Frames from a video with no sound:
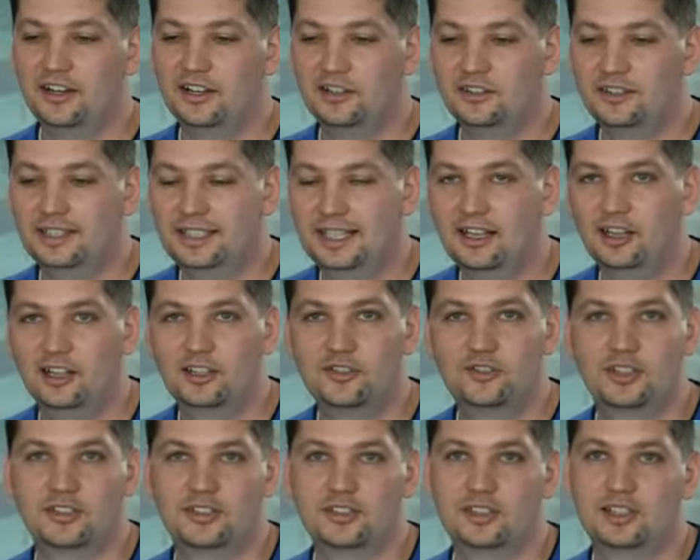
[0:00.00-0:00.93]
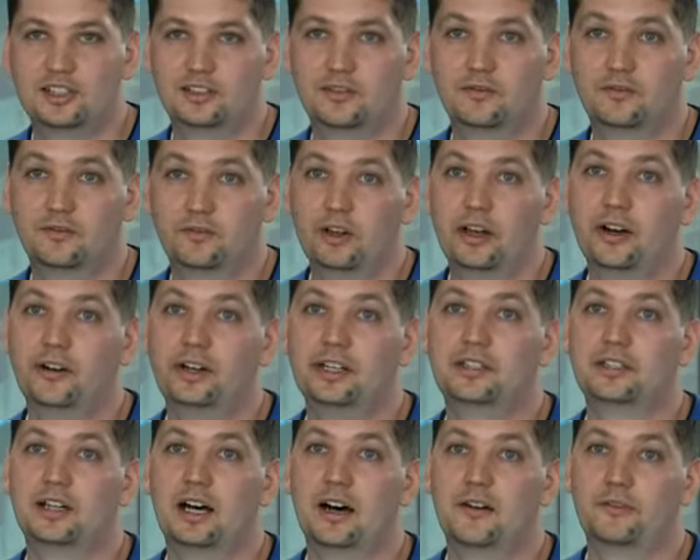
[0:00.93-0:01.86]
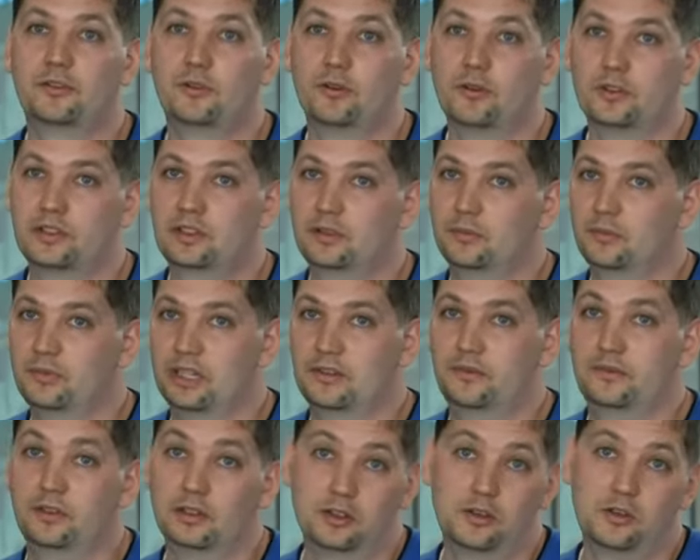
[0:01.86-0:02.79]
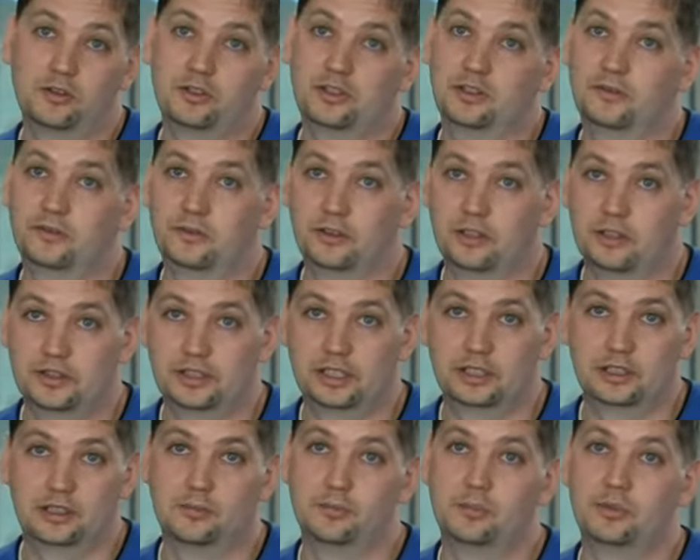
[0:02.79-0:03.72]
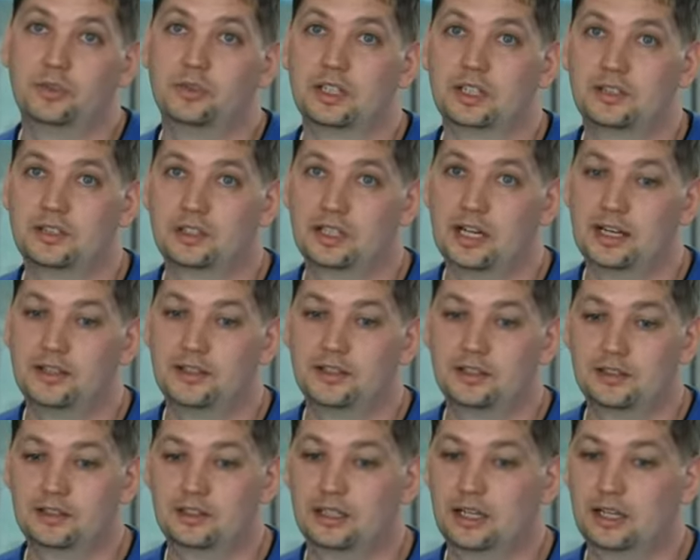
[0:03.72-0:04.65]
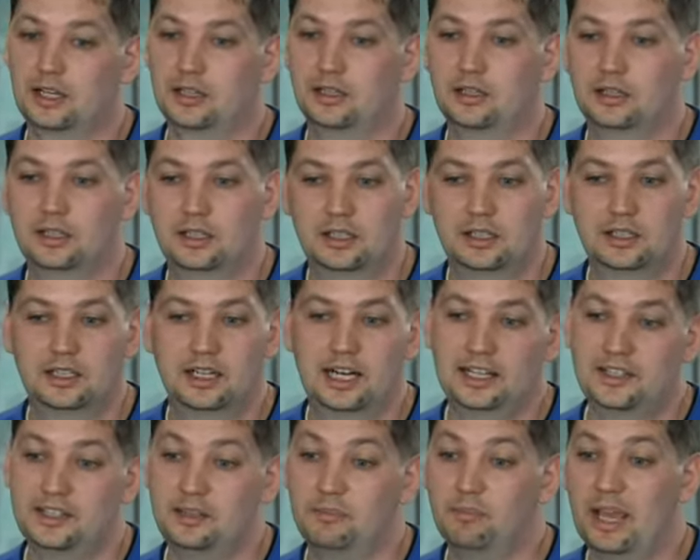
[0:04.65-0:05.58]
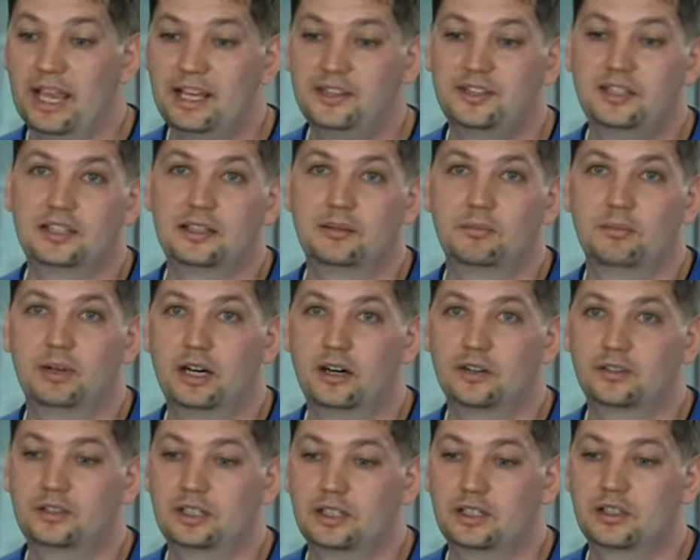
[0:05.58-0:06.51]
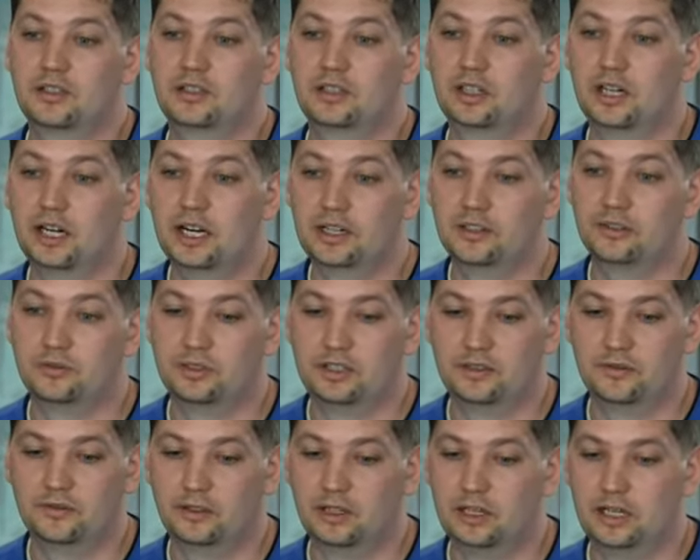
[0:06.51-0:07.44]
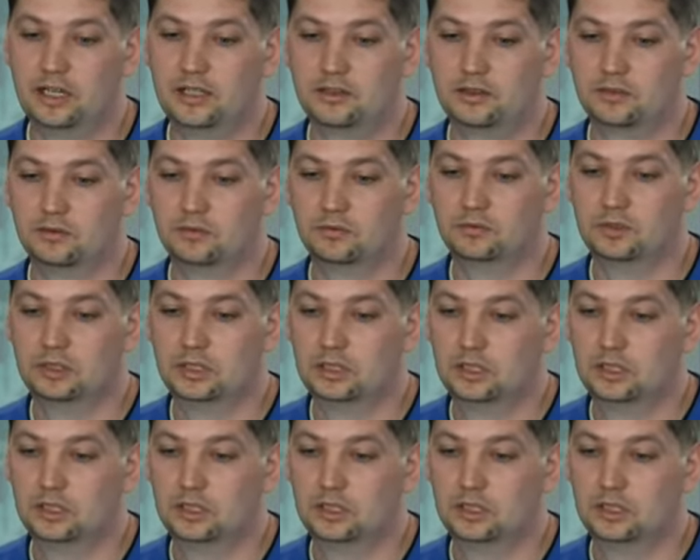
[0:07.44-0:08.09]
Intelligence is a very tough concept that philosophers and computer scientists are debating about, and it's hard to define. So